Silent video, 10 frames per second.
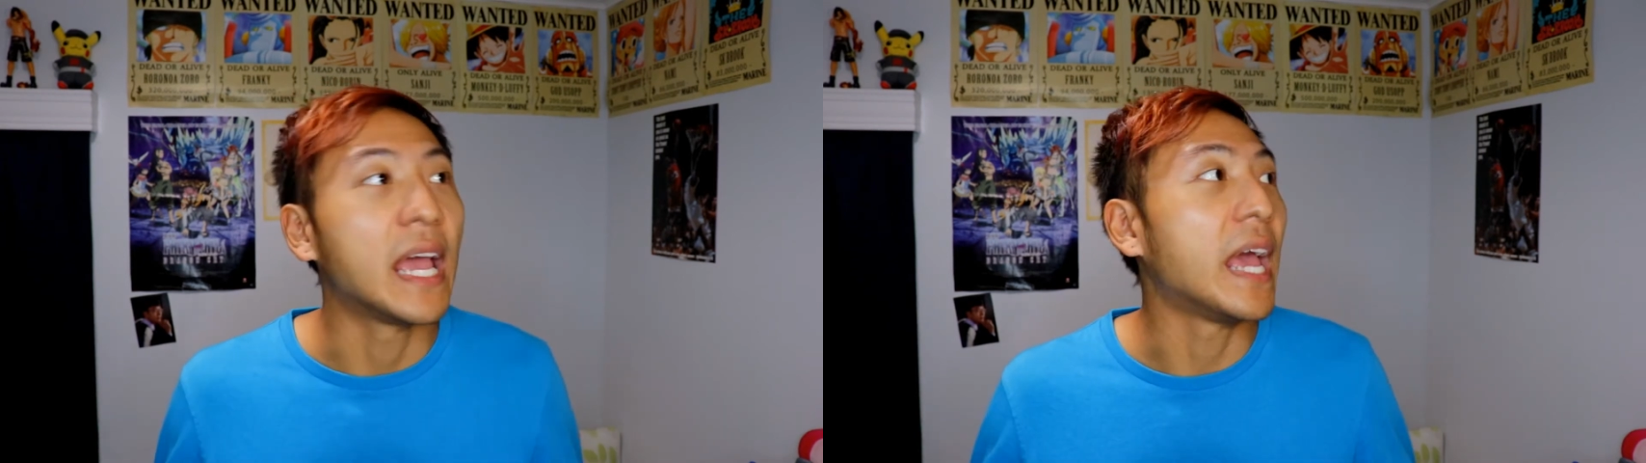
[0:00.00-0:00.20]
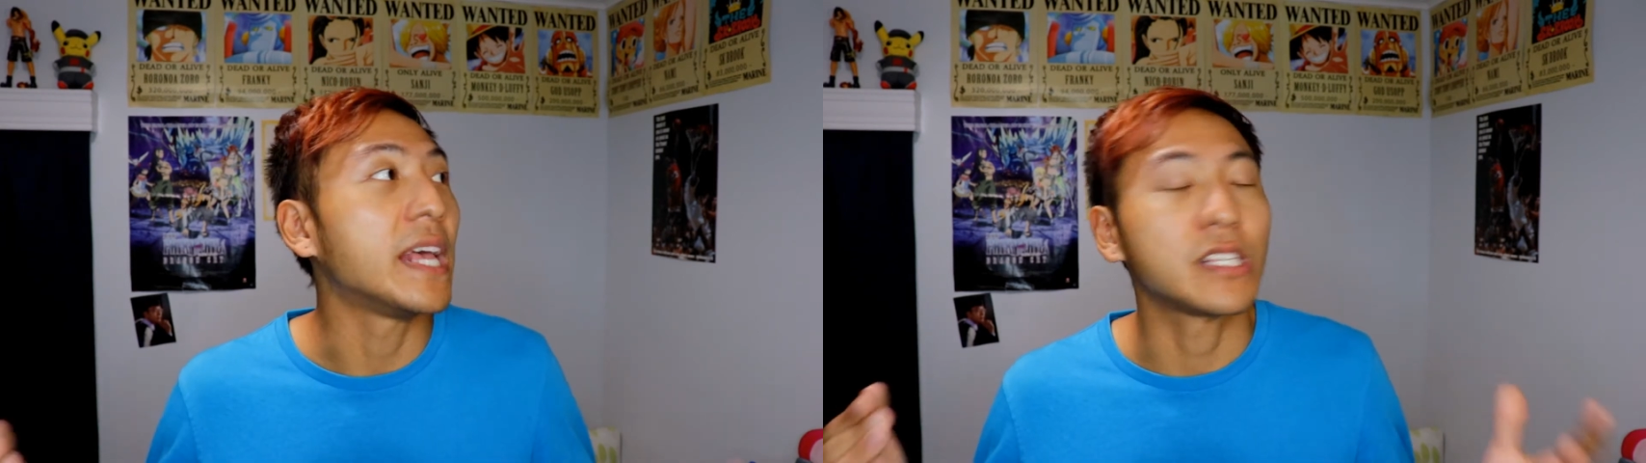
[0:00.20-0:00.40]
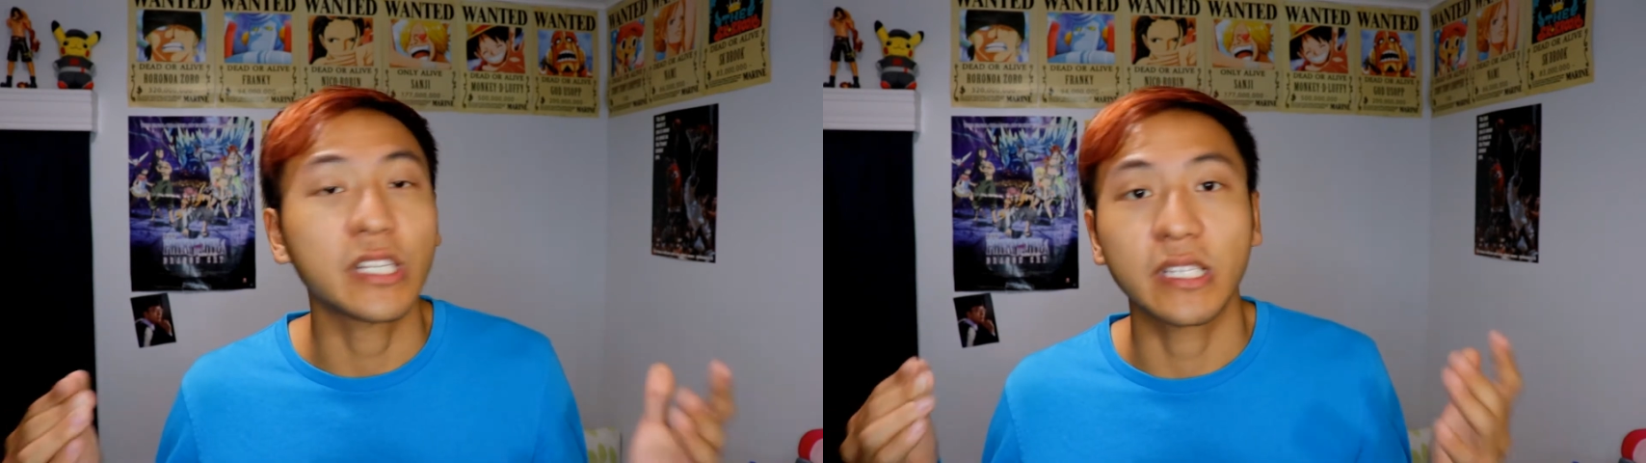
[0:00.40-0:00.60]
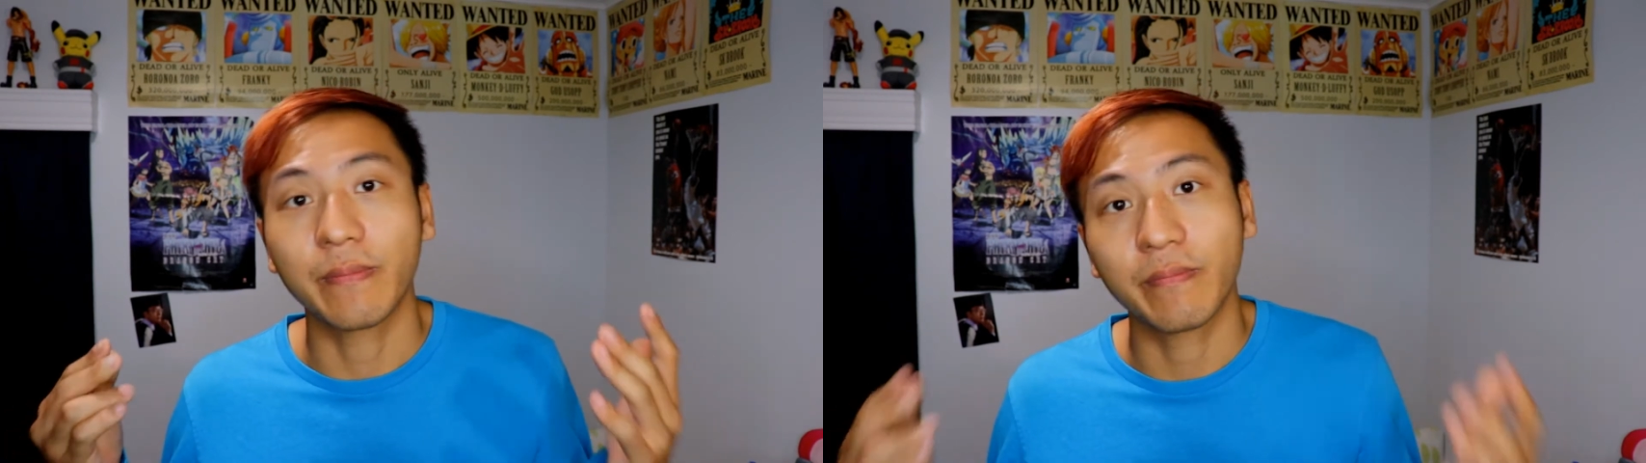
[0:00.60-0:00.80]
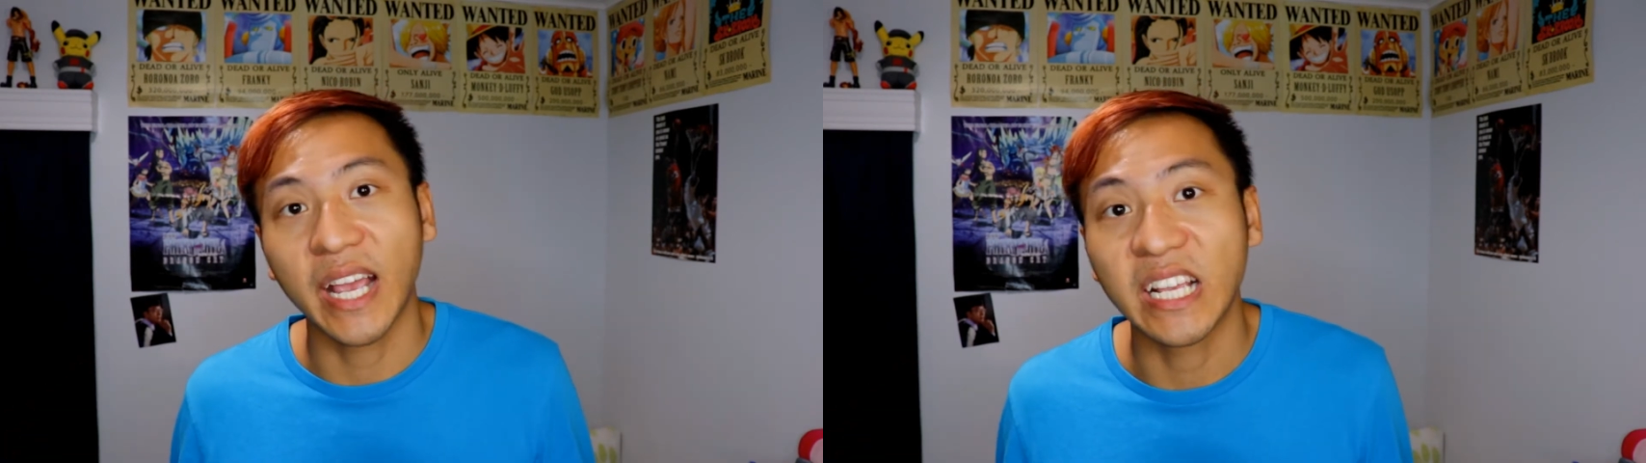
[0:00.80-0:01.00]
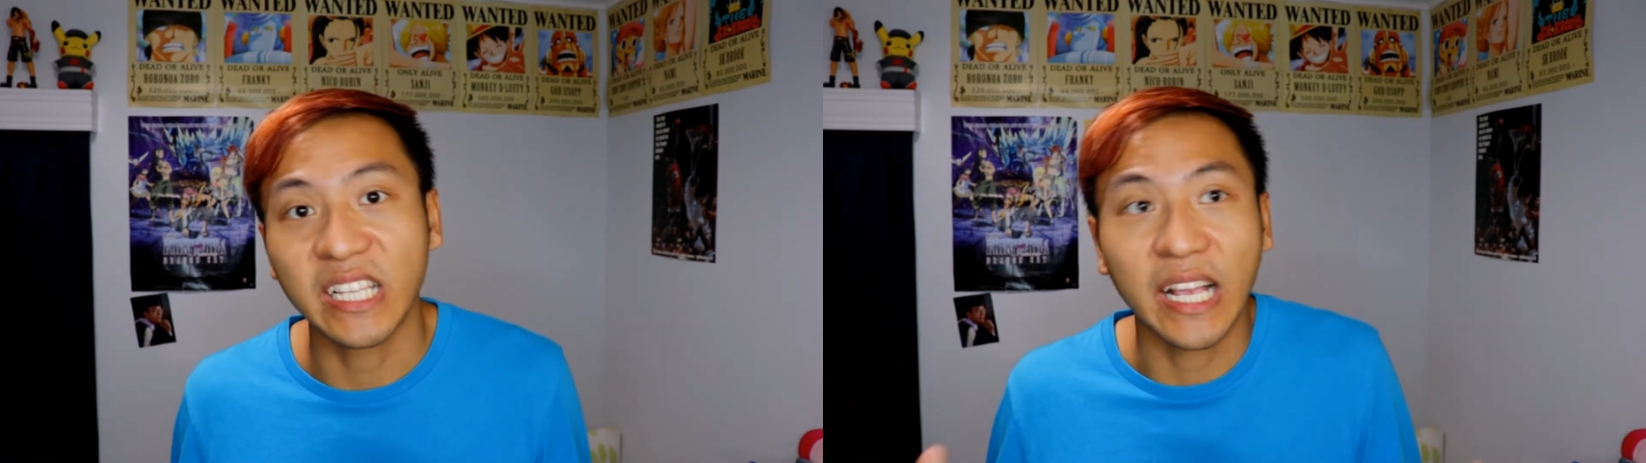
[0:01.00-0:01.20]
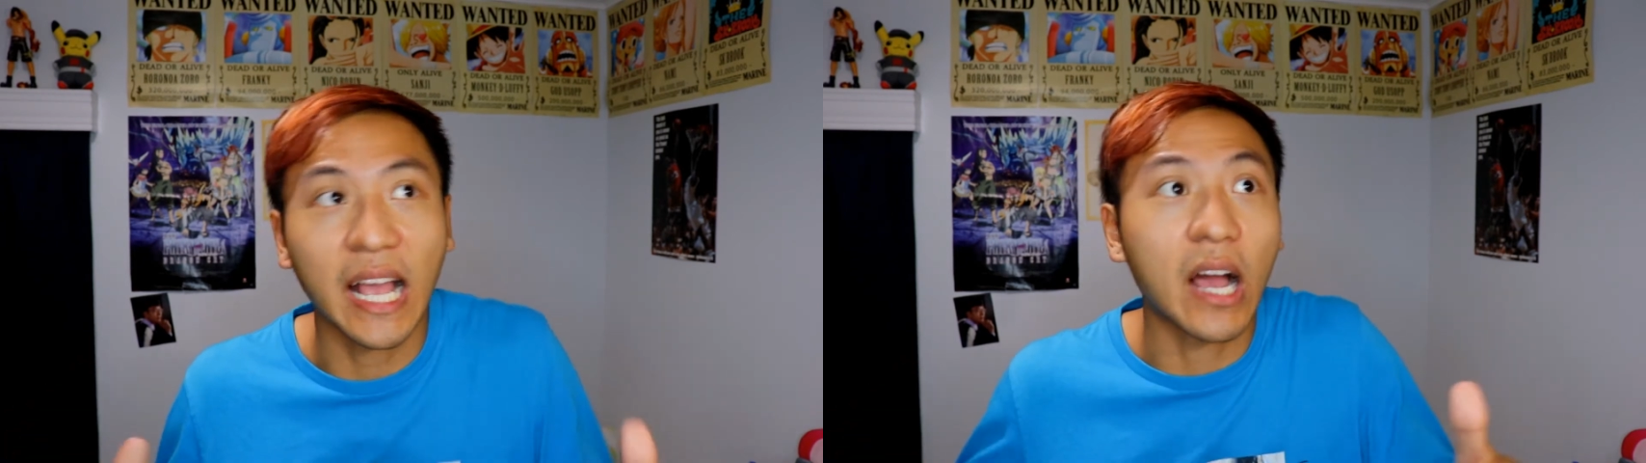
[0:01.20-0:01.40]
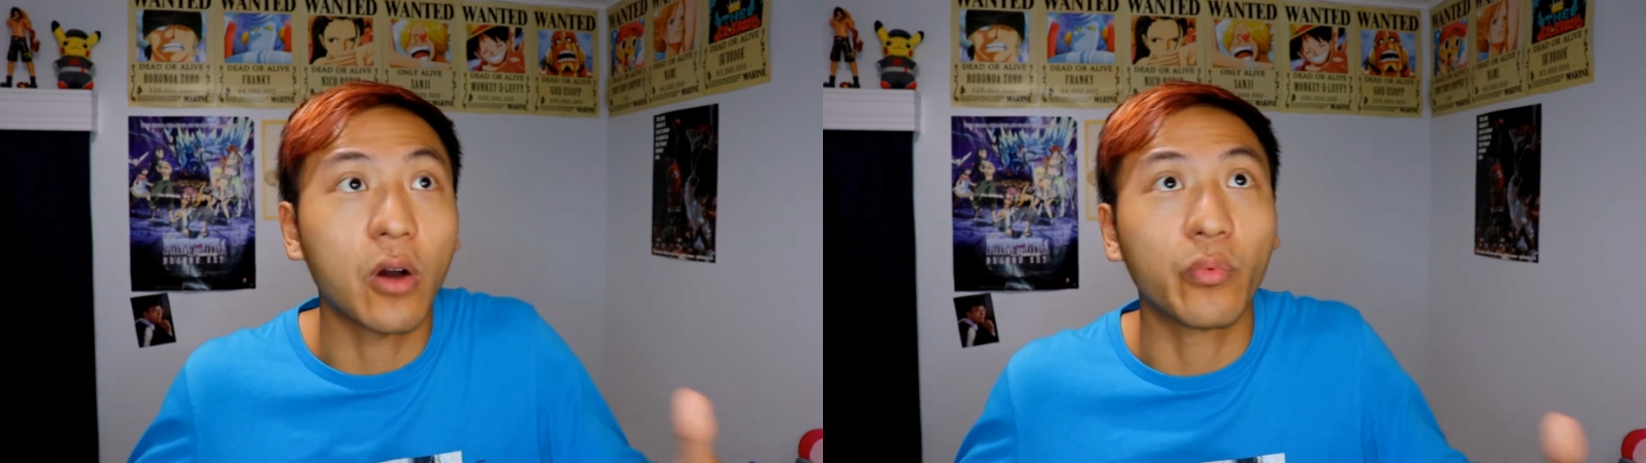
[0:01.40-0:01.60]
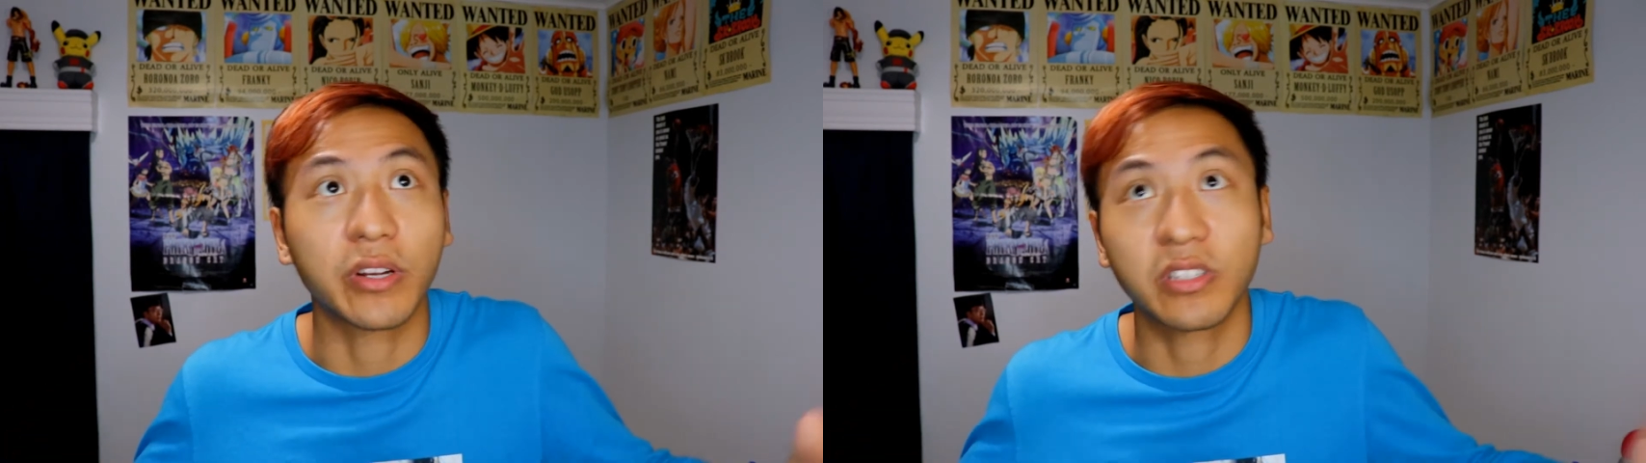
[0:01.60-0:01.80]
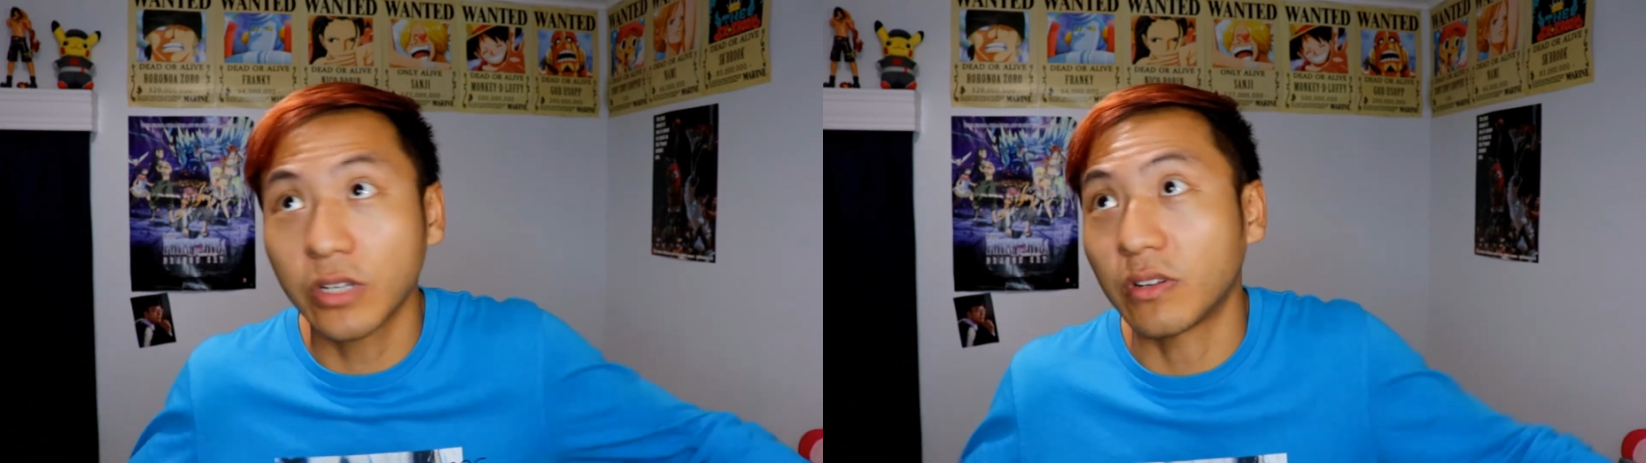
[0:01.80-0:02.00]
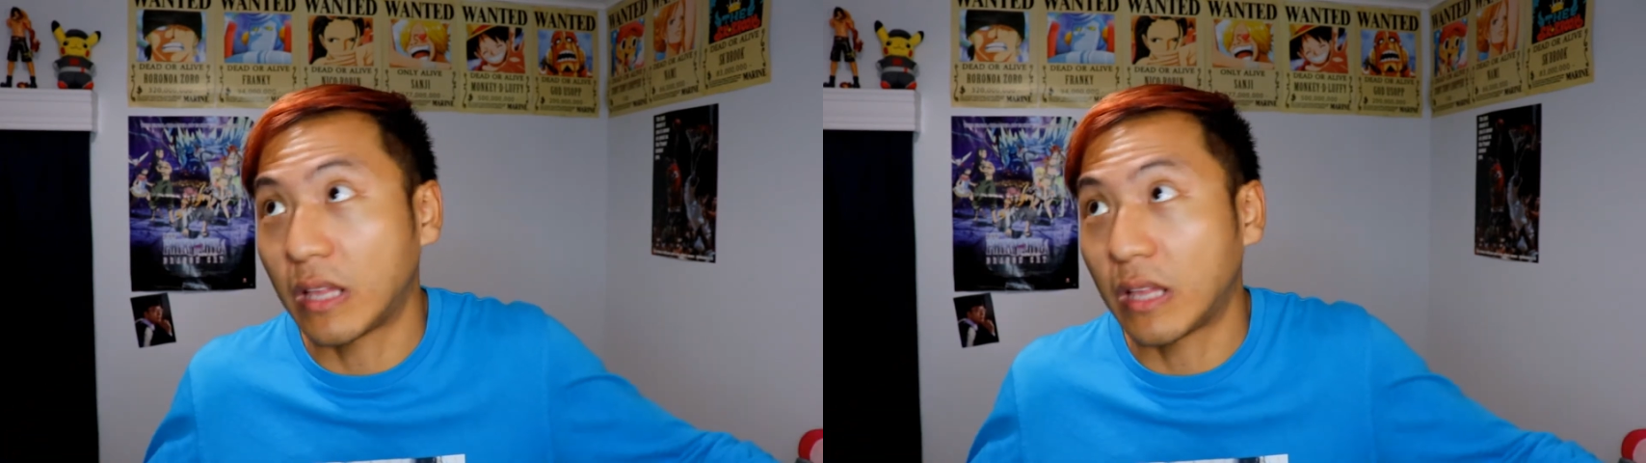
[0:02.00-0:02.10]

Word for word: And it's just amazing how we're still